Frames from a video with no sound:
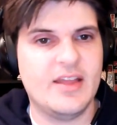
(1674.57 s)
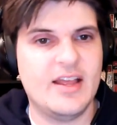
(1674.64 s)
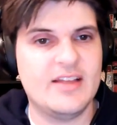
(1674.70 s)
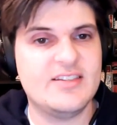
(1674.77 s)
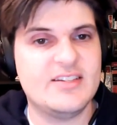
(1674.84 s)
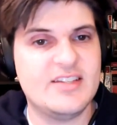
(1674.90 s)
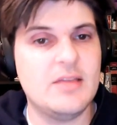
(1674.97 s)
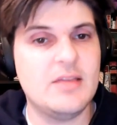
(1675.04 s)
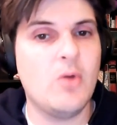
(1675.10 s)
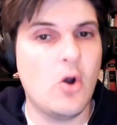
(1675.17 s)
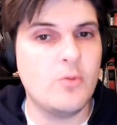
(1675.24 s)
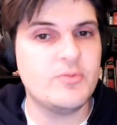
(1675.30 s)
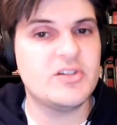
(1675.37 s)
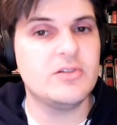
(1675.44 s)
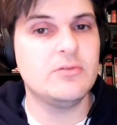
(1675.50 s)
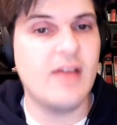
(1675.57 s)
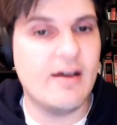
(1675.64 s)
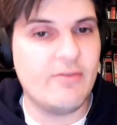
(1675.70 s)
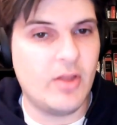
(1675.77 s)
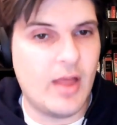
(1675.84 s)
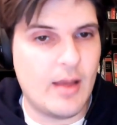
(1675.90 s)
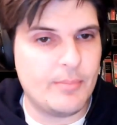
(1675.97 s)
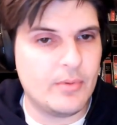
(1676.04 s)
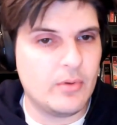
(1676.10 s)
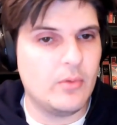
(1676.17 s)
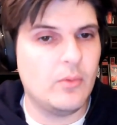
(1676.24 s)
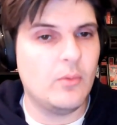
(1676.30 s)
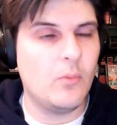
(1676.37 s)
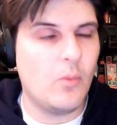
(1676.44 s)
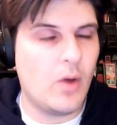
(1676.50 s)
as the team hopes to level up
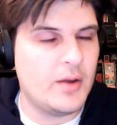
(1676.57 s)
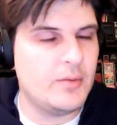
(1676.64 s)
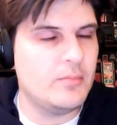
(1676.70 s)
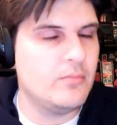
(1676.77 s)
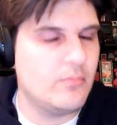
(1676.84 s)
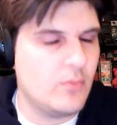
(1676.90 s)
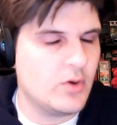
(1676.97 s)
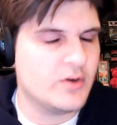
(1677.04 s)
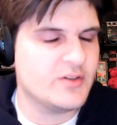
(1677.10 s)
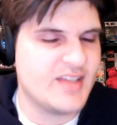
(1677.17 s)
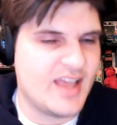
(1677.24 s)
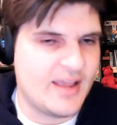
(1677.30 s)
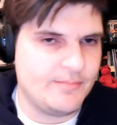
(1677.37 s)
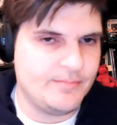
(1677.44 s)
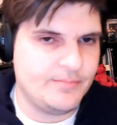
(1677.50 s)
one more time.